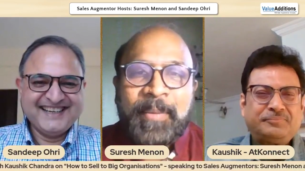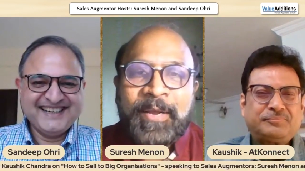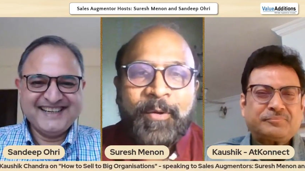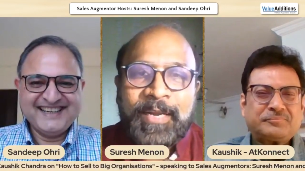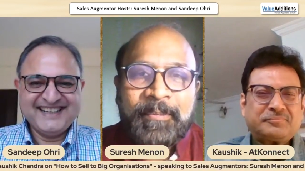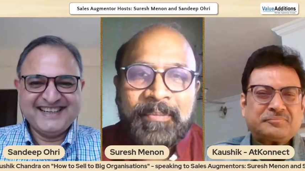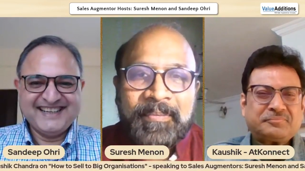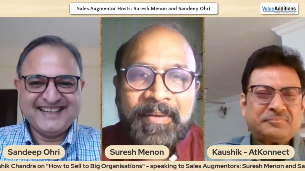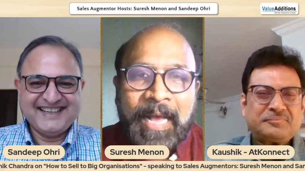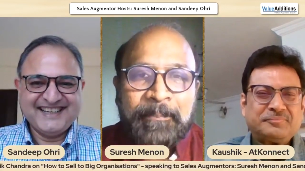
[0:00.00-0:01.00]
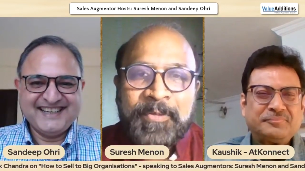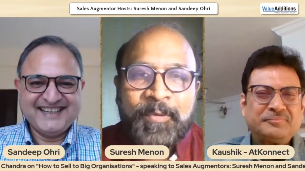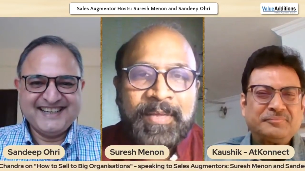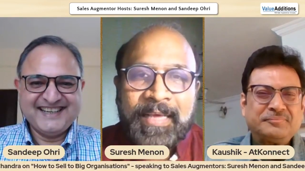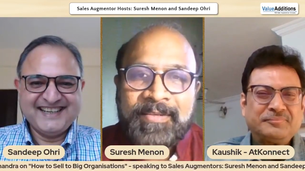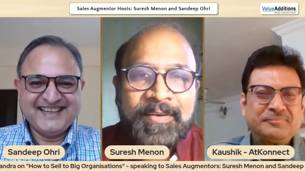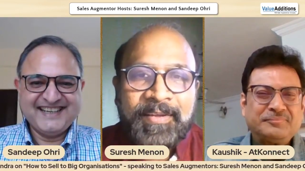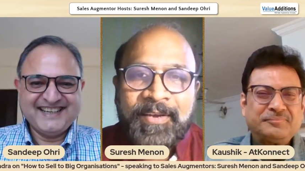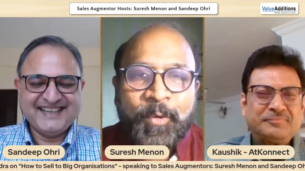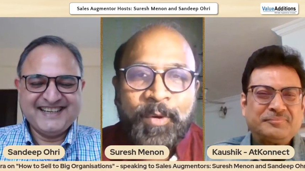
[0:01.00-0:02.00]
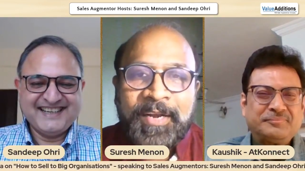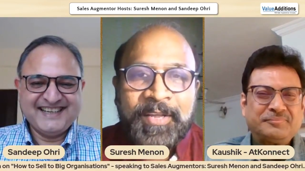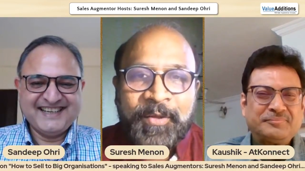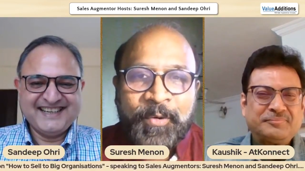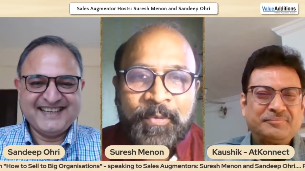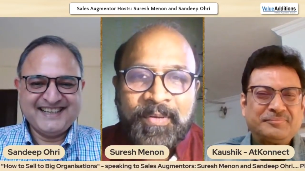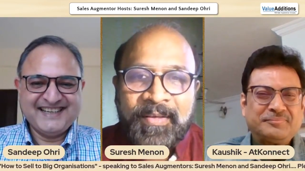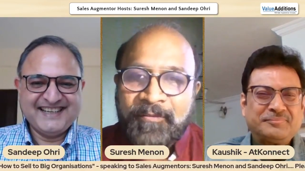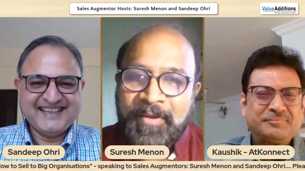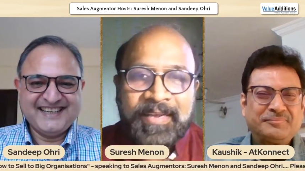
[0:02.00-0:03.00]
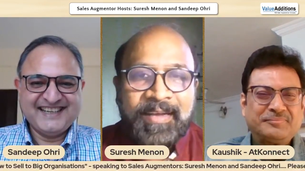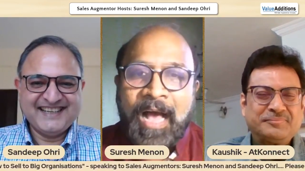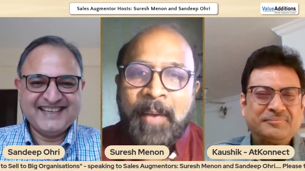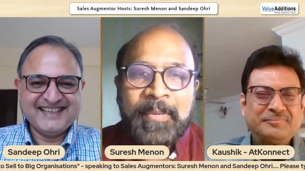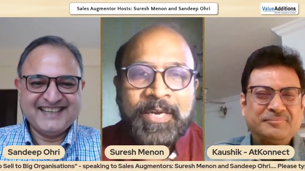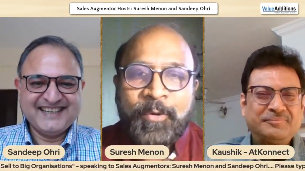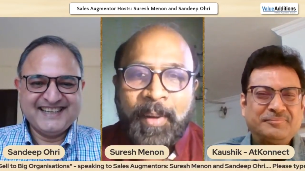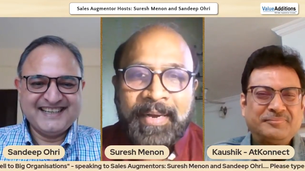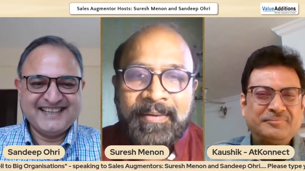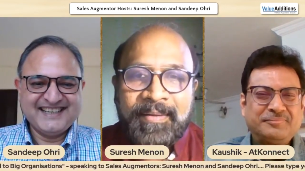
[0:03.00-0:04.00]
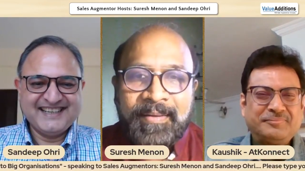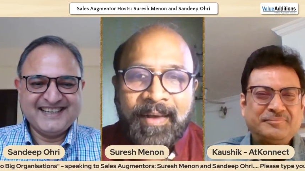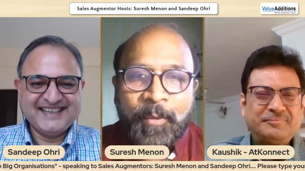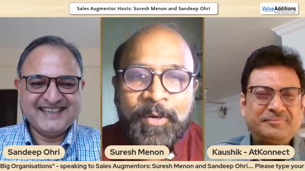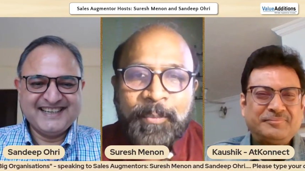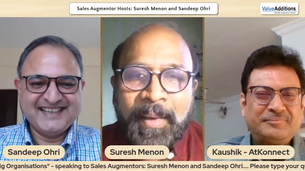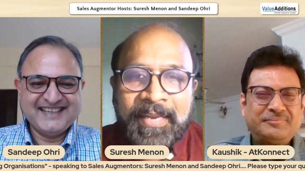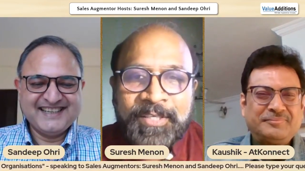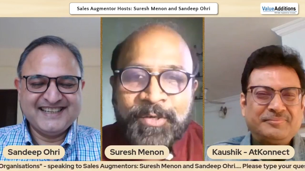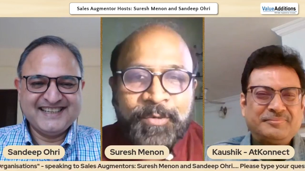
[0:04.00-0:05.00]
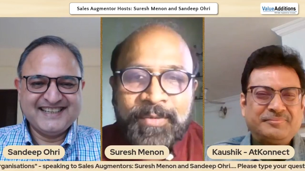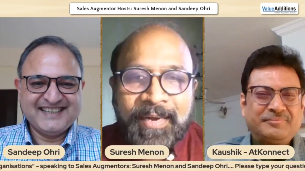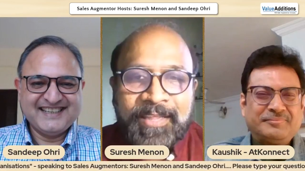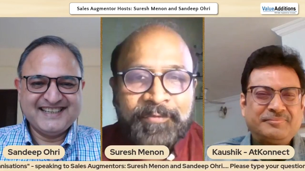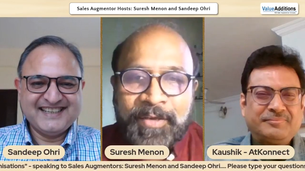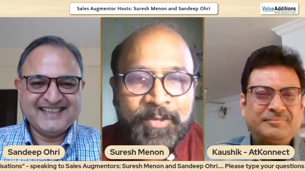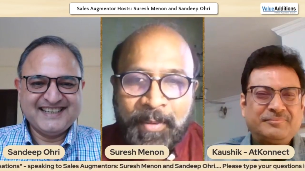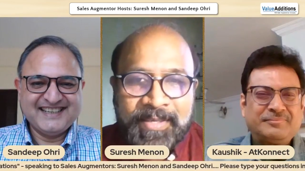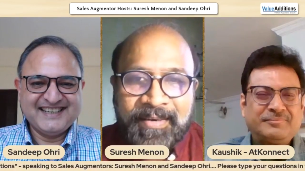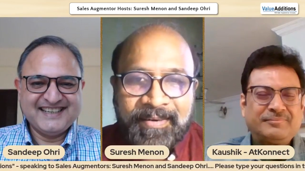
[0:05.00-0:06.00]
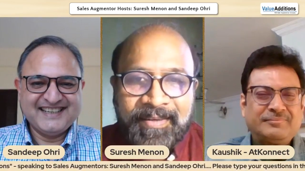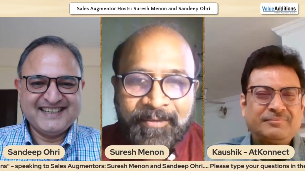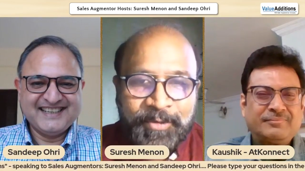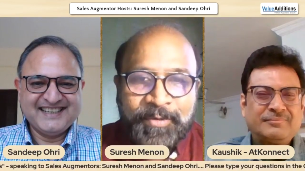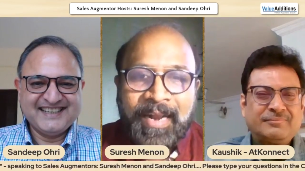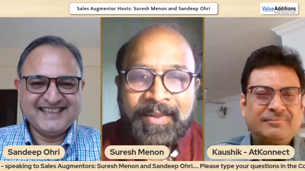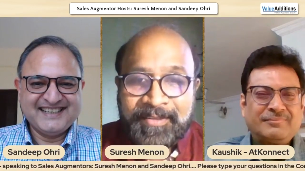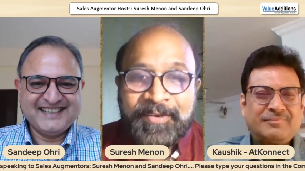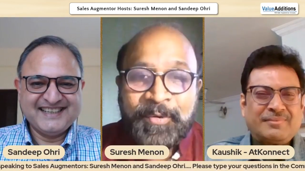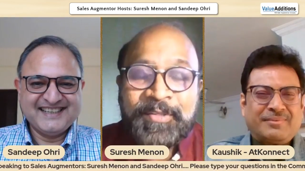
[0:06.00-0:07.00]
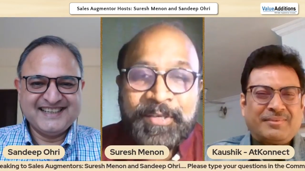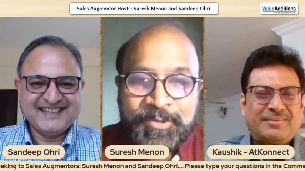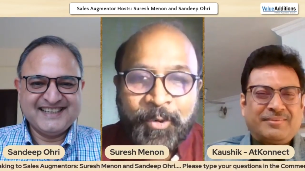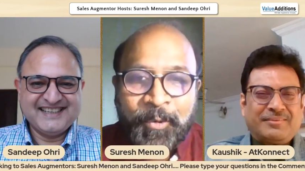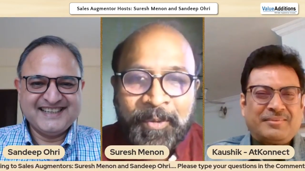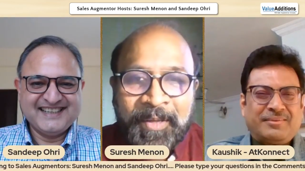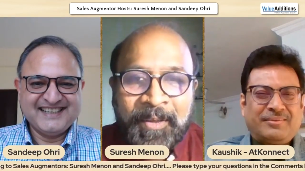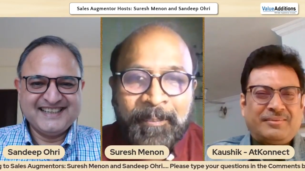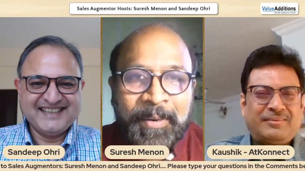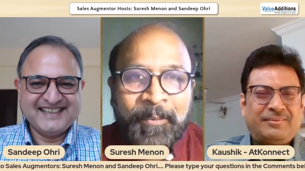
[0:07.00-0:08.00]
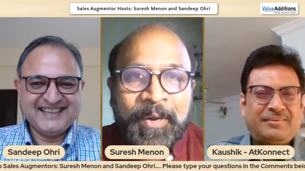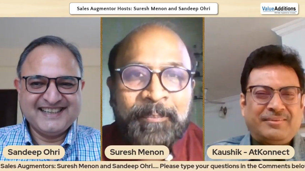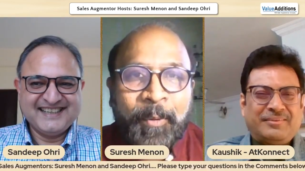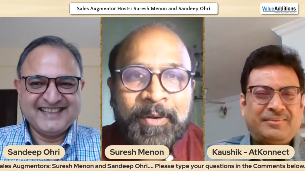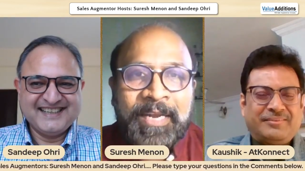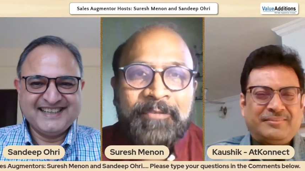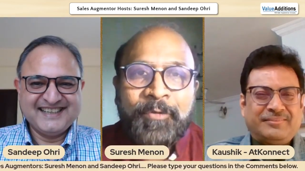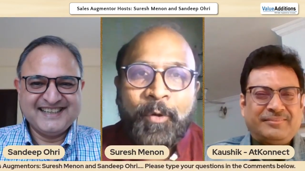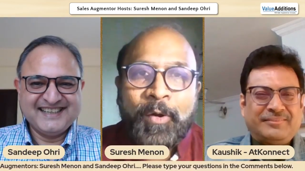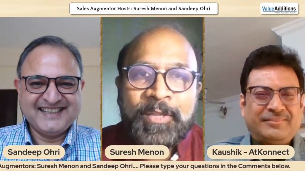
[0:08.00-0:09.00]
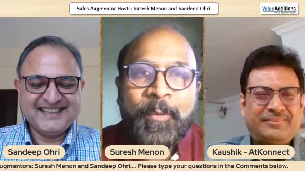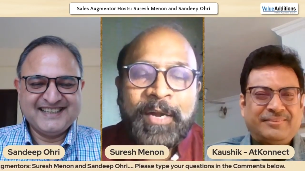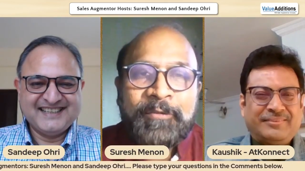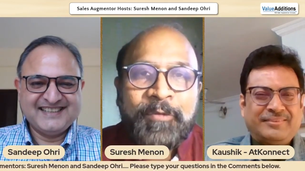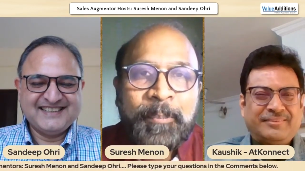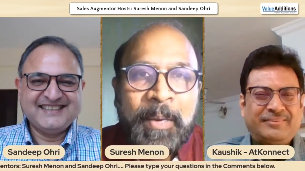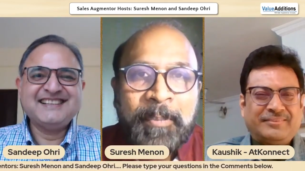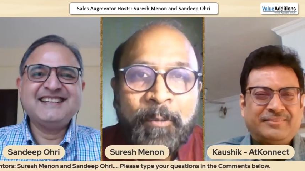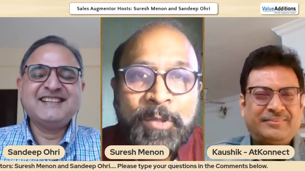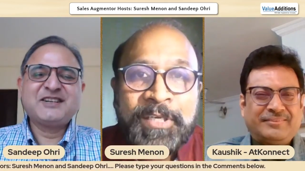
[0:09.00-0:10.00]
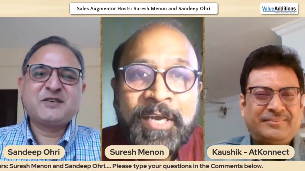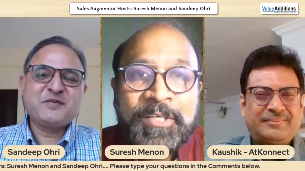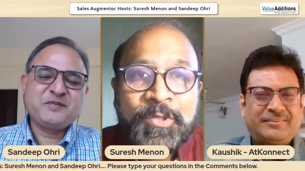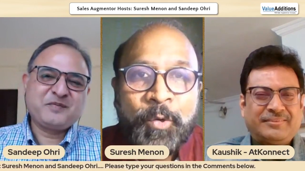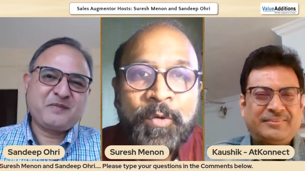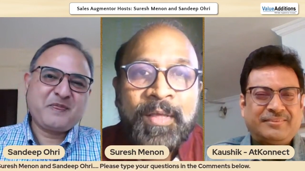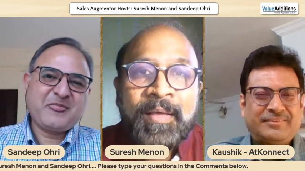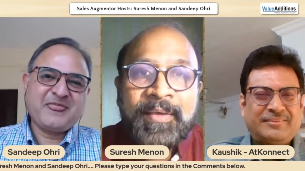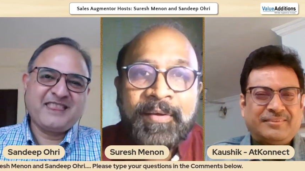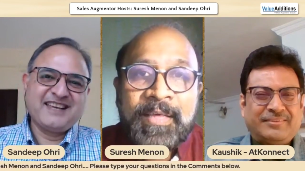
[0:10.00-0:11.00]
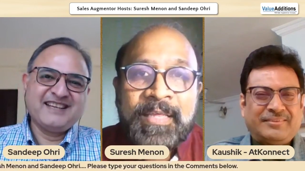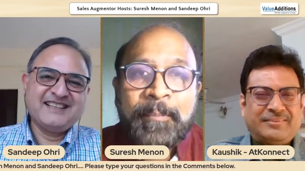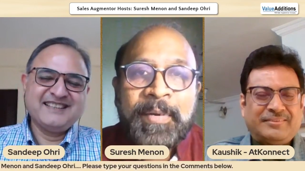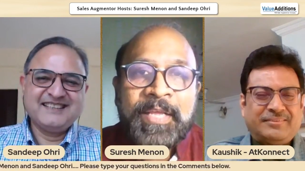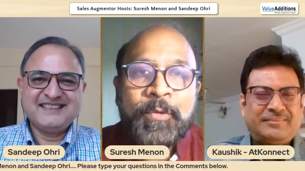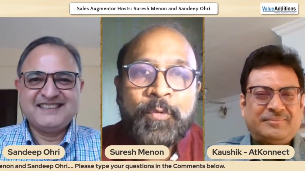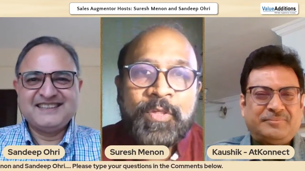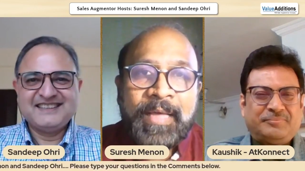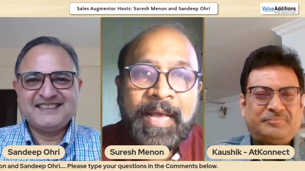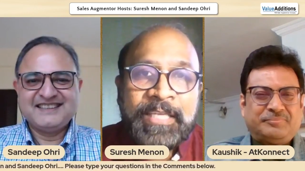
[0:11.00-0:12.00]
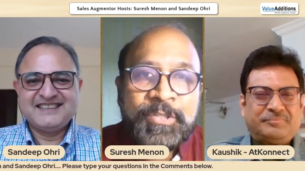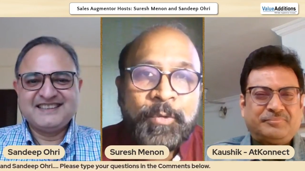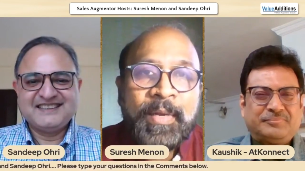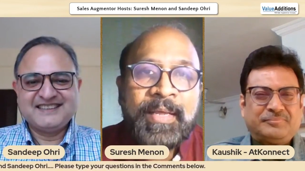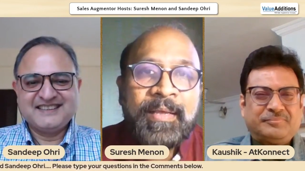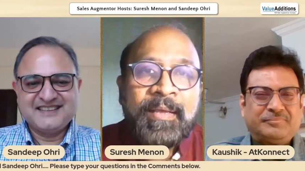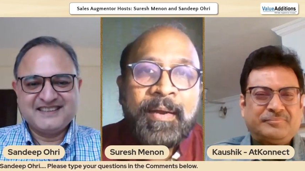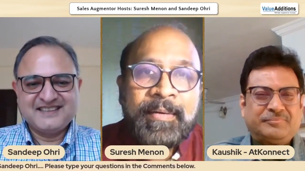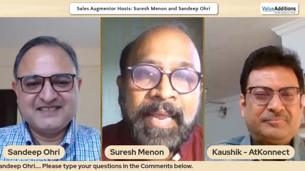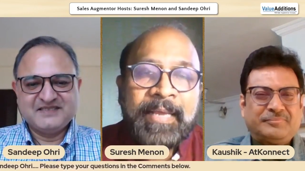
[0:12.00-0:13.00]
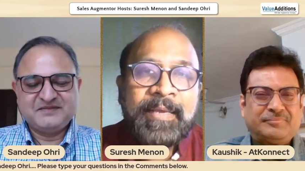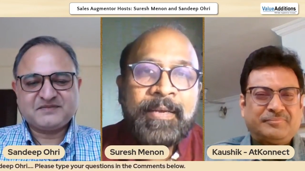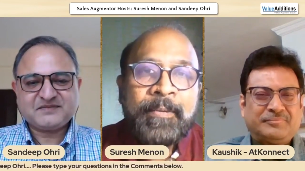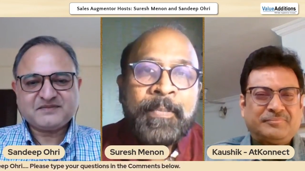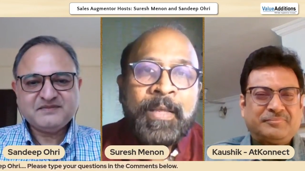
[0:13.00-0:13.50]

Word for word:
Speaker 1: Bengali, absolutely a golden hero, very calm and quiet. How did you manage to do that? Is the first question, which you can answer during the show. But more importantly, for all the wonderful people watching our show, here is somebody who has actually taken